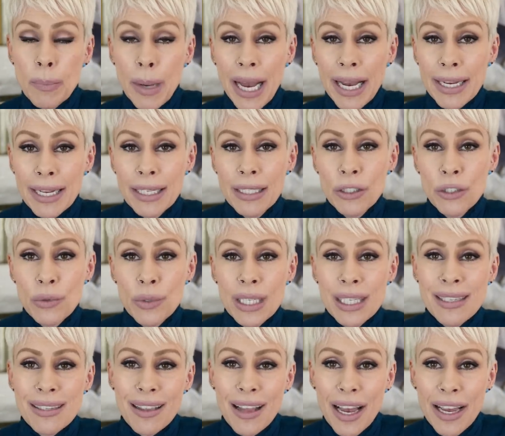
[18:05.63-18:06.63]
back into
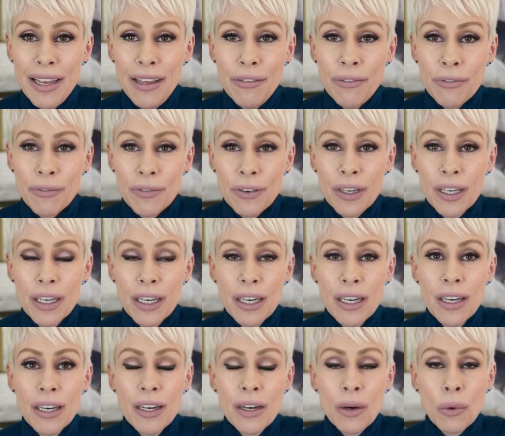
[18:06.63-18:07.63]
this life
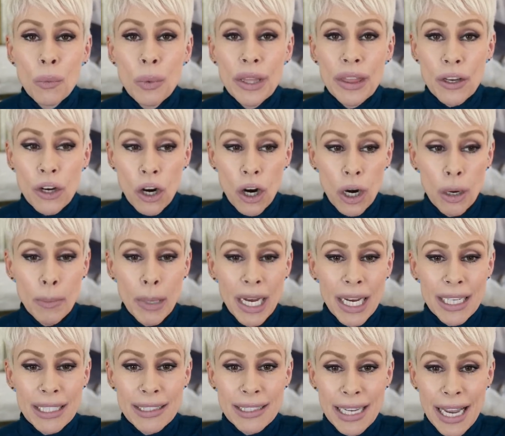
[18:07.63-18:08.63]
with karma
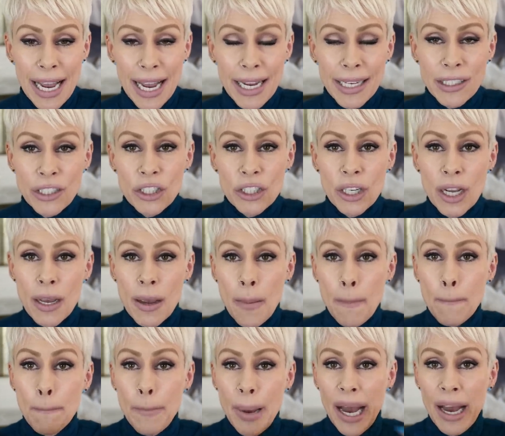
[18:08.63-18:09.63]
attached,
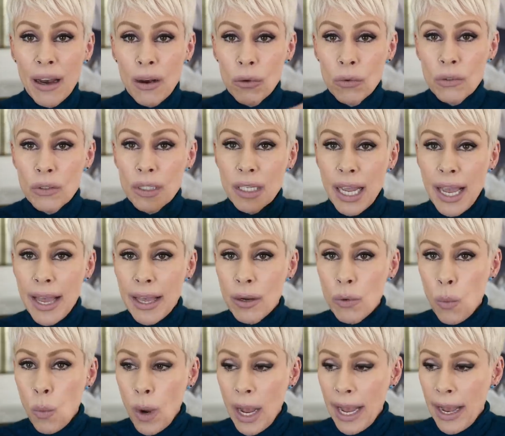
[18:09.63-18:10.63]
bound
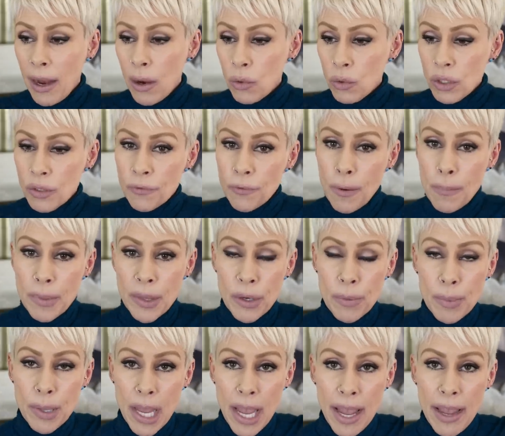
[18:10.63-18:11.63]
and wound from
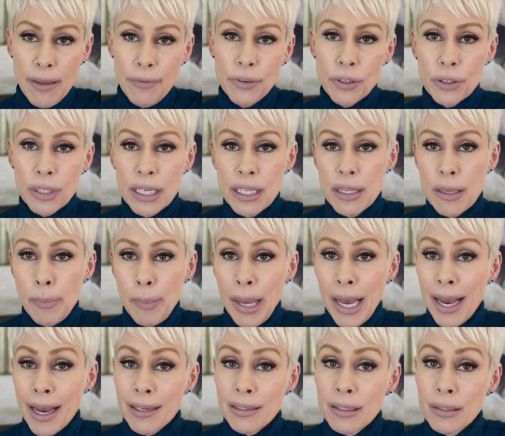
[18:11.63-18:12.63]
their behavior in the
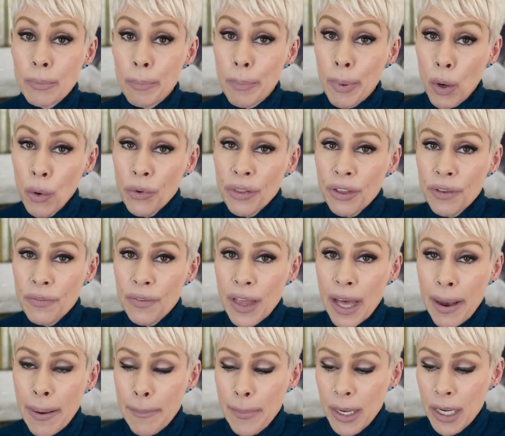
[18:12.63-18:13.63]
past. Both of
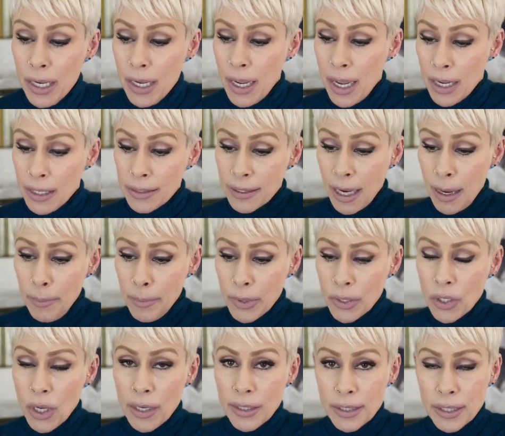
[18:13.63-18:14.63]
them
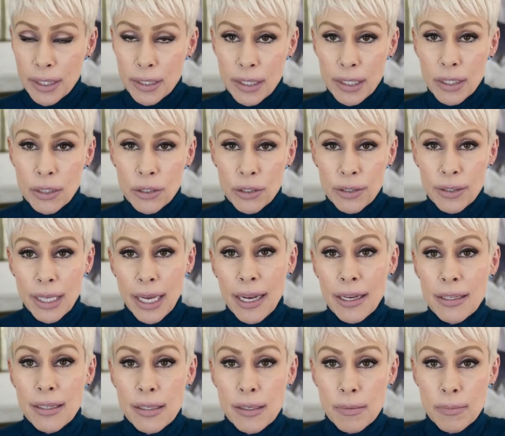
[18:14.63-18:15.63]
tumbled onto the earth
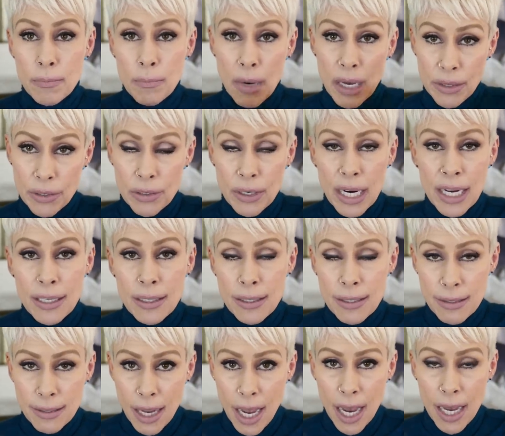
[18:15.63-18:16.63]
as mother and
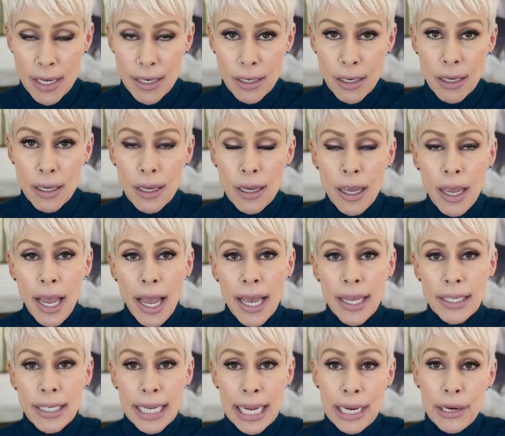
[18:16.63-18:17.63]
son
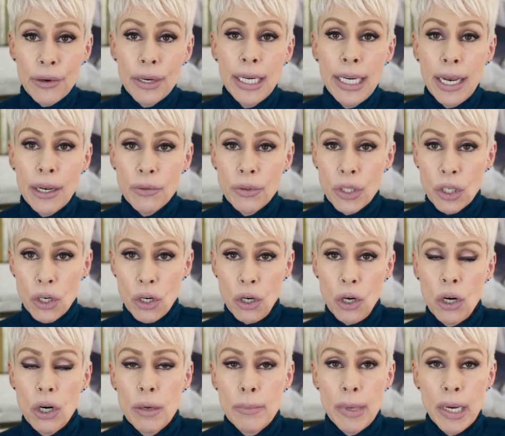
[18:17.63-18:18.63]
and carried out the
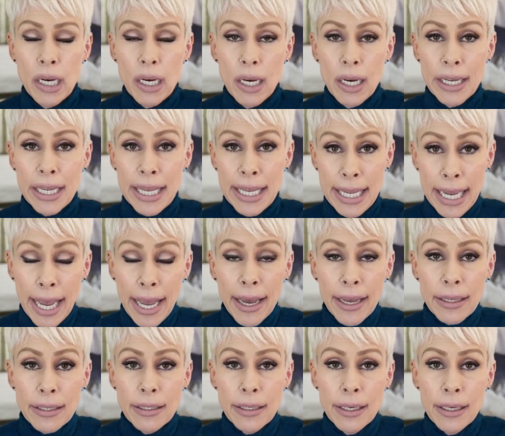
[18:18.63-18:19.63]
karma
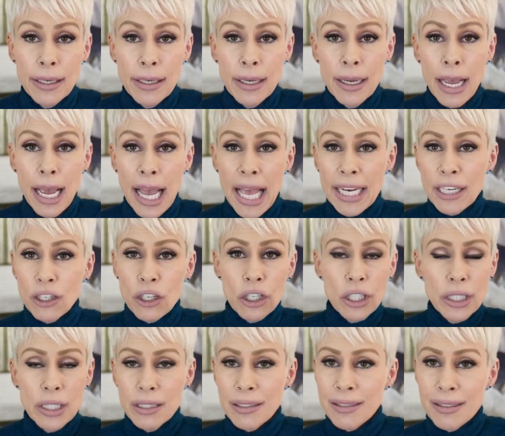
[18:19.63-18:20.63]
again and
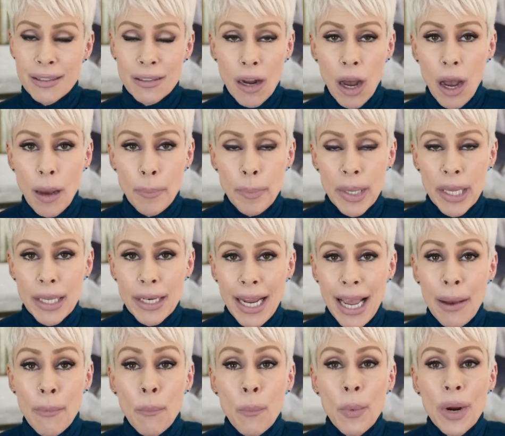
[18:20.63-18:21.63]
couldn't stop it.
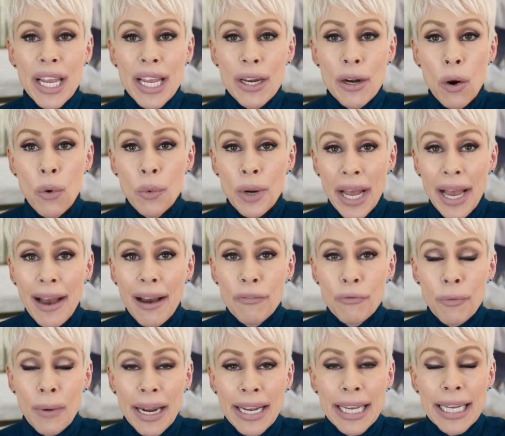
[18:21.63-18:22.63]
And we don't
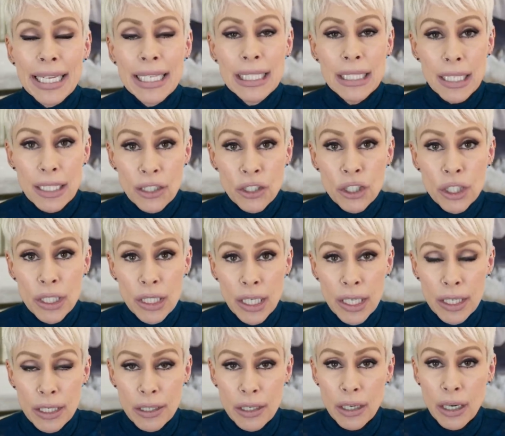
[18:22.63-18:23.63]
have recognition
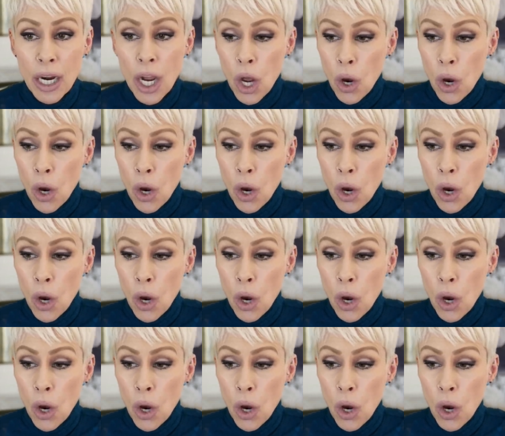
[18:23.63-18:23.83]
here.